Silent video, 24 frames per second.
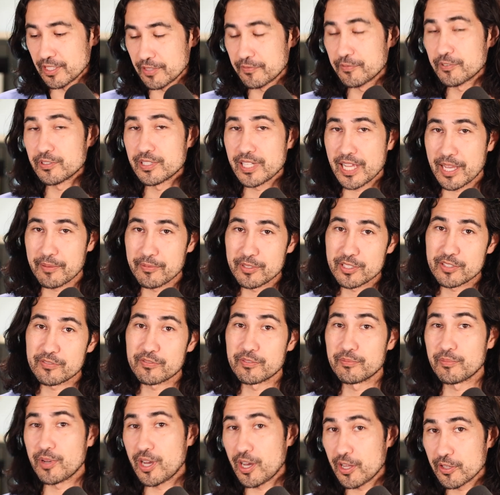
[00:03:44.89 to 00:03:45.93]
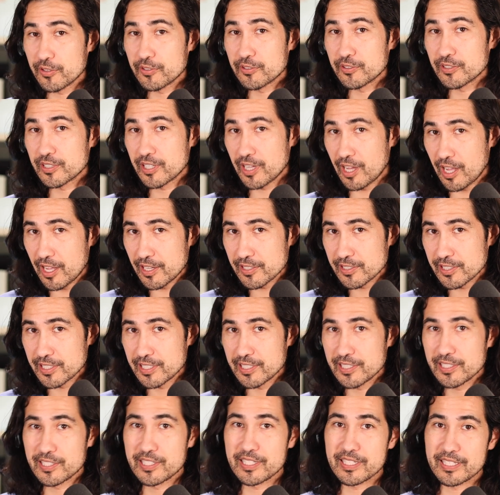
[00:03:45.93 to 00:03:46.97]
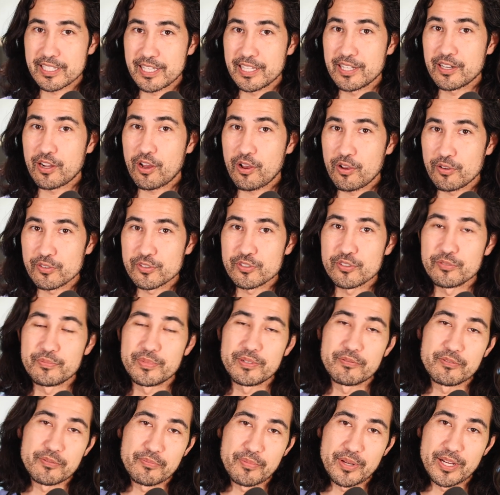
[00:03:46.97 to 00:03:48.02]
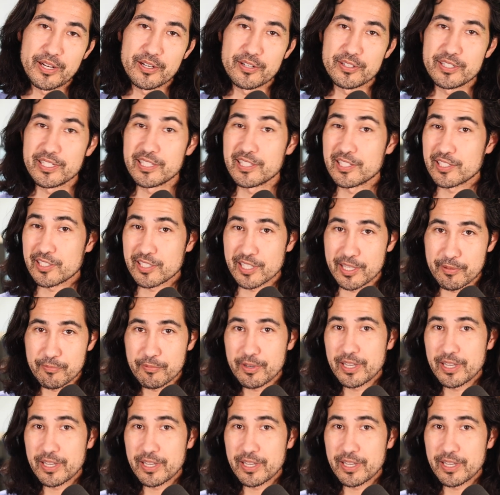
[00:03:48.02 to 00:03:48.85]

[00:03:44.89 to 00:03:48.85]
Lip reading: Liver damage from other causes can also be repaired in the same